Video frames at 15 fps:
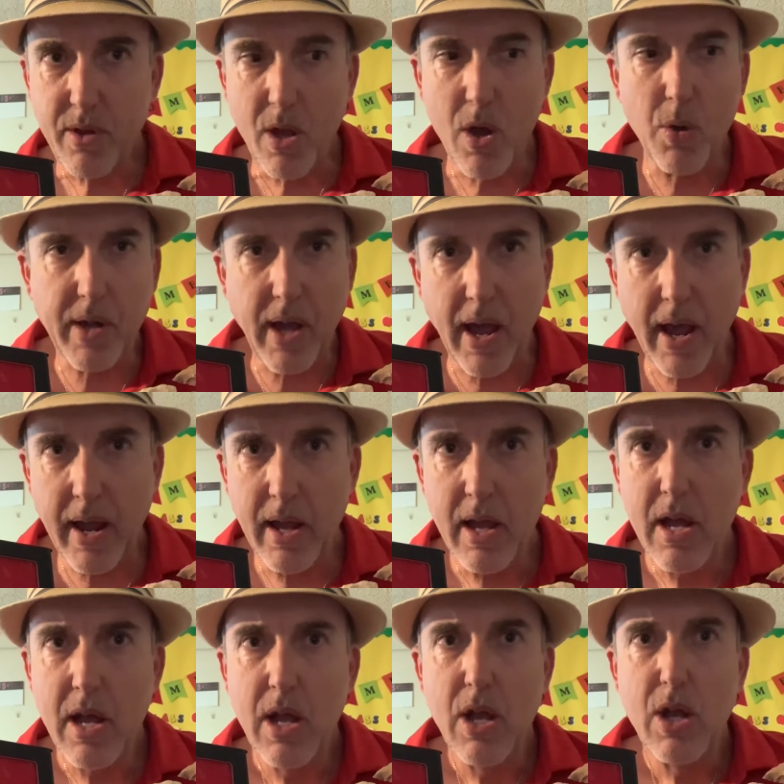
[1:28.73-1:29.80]
Okay,
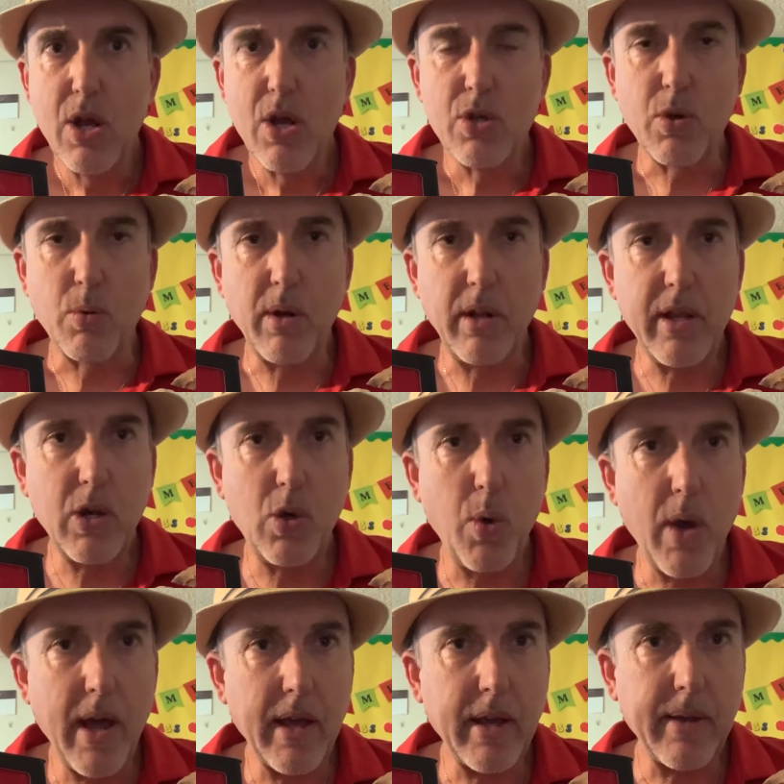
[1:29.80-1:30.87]
so really
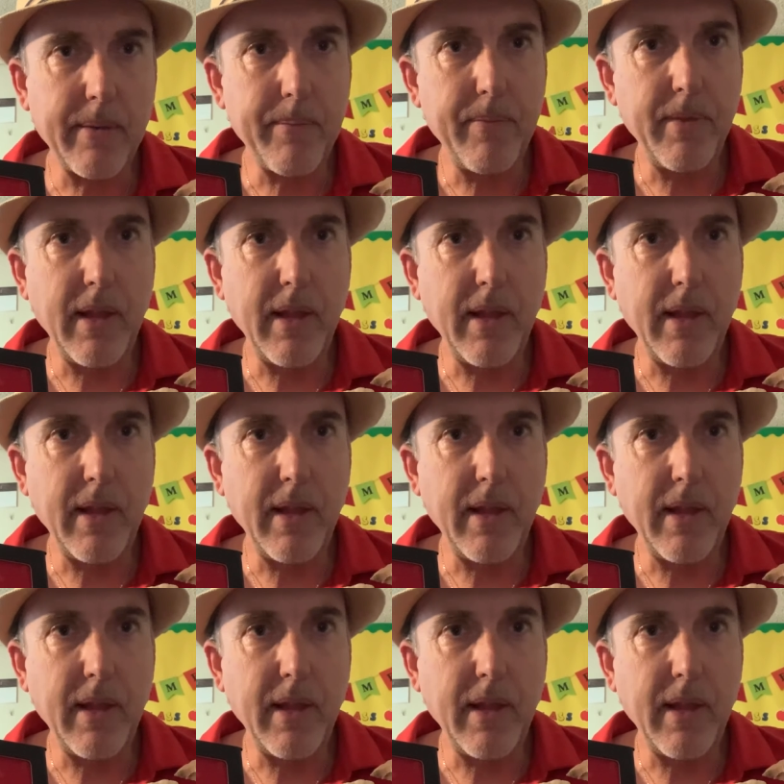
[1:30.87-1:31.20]
quick,